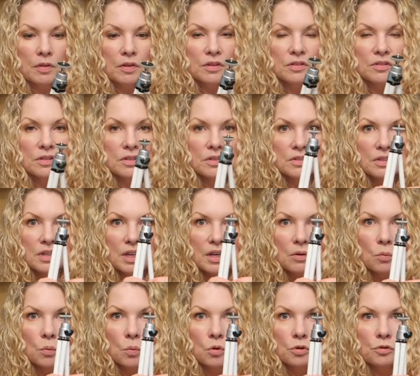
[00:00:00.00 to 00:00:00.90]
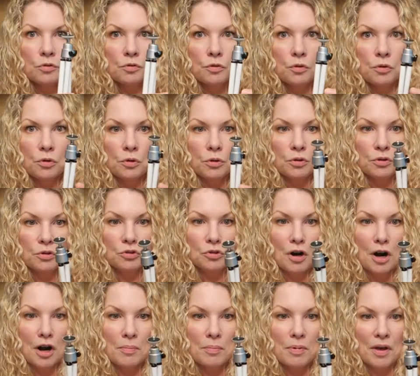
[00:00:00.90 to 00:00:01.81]
this is a wonderful
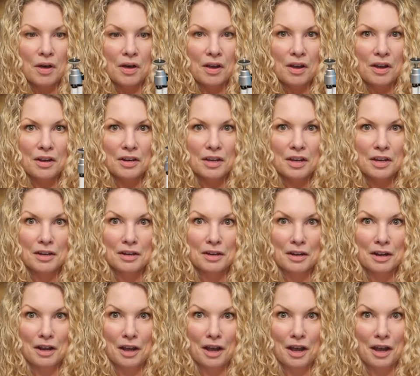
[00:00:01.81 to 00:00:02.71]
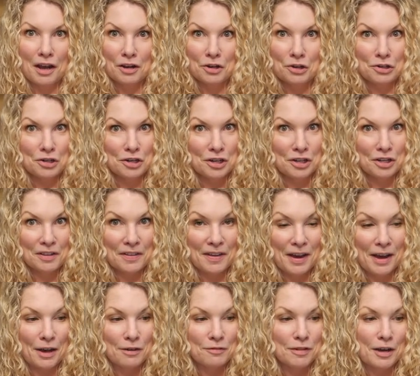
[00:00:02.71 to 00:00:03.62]
tripod and you're gonna
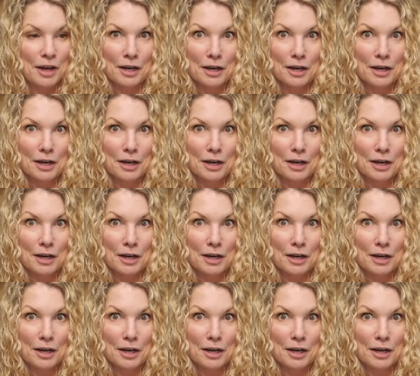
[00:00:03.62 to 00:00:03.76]
laugh.